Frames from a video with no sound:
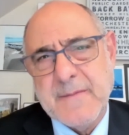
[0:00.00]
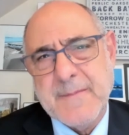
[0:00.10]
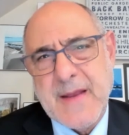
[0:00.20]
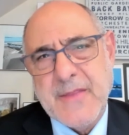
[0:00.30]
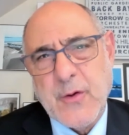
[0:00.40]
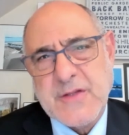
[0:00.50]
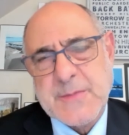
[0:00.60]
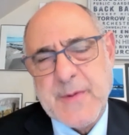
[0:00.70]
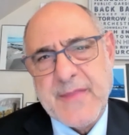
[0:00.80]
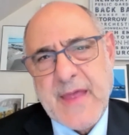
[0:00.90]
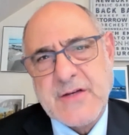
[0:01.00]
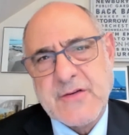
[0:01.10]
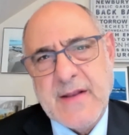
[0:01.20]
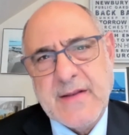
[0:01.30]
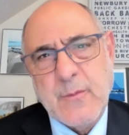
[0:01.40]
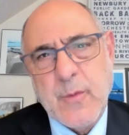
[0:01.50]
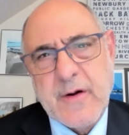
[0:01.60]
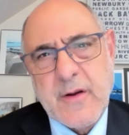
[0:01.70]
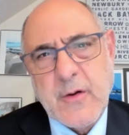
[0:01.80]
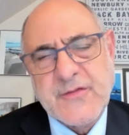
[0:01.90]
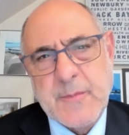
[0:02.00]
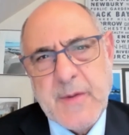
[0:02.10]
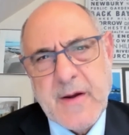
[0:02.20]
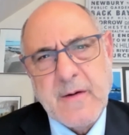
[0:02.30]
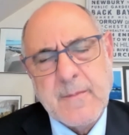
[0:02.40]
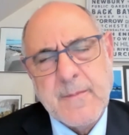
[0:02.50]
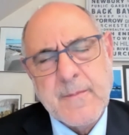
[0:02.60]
Any thoughts about that trend and where it goes from here?